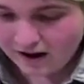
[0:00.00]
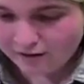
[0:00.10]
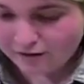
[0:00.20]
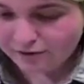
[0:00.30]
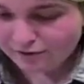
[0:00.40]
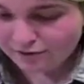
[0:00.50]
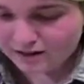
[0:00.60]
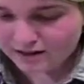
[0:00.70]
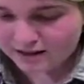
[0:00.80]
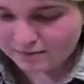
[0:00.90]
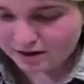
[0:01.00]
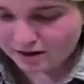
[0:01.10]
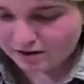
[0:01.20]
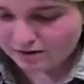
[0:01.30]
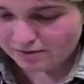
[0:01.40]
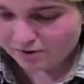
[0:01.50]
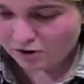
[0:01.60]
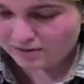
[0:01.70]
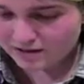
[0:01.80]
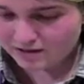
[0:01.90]
feel free to let me know. I'm
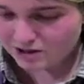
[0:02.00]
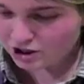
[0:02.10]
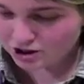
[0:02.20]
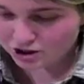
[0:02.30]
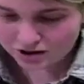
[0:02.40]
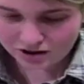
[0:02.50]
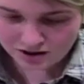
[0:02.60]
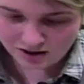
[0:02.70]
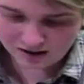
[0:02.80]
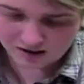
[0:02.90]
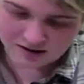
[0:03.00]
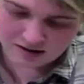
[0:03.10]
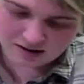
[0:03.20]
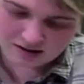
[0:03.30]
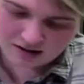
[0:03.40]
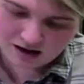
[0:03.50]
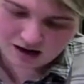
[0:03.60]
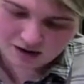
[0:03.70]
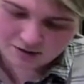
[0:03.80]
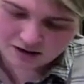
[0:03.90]
open to suggestions.
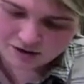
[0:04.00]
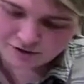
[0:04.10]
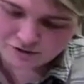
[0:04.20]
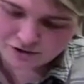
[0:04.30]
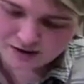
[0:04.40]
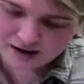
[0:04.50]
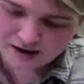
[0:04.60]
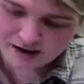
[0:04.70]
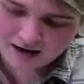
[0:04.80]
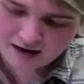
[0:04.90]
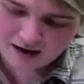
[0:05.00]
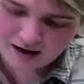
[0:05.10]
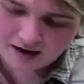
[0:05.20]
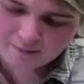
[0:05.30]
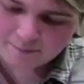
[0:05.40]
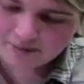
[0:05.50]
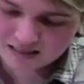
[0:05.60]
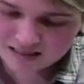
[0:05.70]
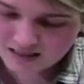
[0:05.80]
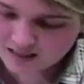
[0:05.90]
I'm kind of doing
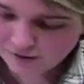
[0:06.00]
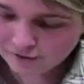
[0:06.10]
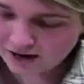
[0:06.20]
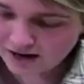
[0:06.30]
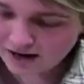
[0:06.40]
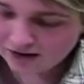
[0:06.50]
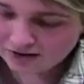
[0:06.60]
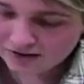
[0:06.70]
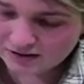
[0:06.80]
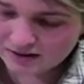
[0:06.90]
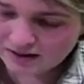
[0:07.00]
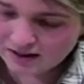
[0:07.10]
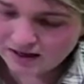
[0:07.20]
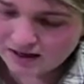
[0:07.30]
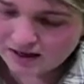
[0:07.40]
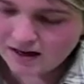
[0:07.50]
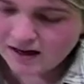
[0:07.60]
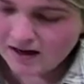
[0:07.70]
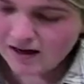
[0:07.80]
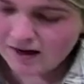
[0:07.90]
basic stuff for now.
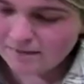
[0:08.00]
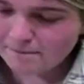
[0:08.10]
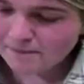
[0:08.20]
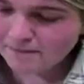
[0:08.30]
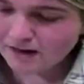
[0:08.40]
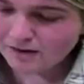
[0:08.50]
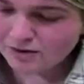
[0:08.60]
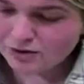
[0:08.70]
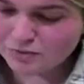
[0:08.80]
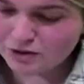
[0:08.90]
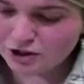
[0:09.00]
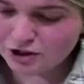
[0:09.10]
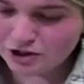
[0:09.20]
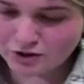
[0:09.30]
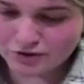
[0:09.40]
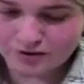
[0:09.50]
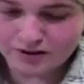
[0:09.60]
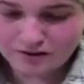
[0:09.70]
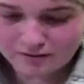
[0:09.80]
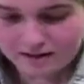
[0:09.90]
I just want to show
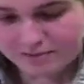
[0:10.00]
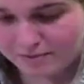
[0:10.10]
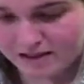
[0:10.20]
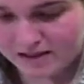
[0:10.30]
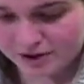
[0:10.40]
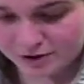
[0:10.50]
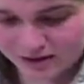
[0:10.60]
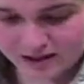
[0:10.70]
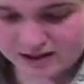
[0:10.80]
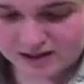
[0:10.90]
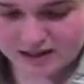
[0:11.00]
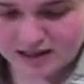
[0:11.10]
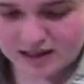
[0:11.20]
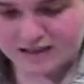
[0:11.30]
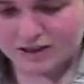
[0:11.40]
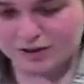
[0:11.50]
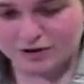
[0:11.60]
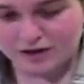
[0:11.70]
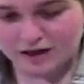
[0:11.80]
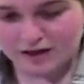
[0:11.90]
kind of like some basic cooking techniques and
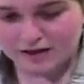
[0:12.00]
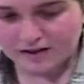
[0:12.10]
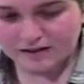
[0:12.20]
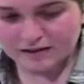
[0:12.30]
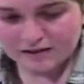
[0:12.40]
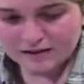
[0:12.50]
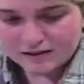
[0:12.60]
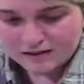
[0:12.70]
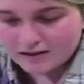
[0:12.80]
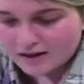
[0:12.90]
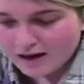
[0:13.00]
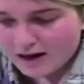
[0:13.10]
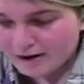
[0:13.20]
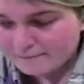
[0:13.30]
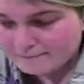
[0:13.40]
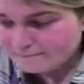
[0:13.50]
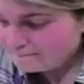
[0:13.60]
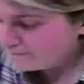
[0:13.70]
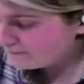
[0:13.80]
cooking um,